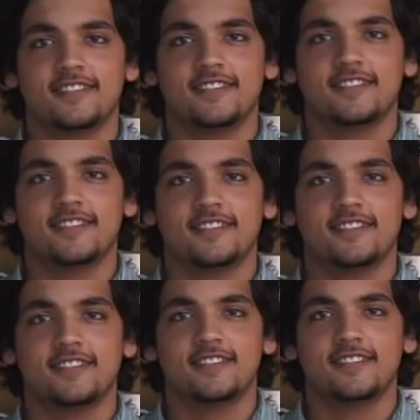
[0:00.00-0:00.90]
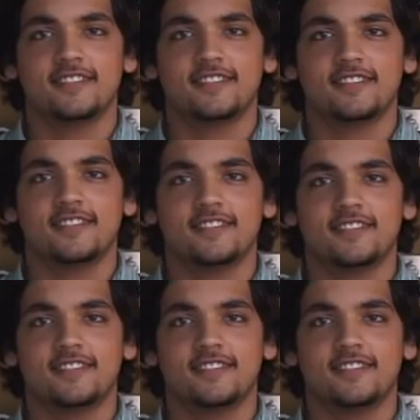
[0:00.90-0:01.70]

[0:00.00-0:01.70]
Nobody speaks.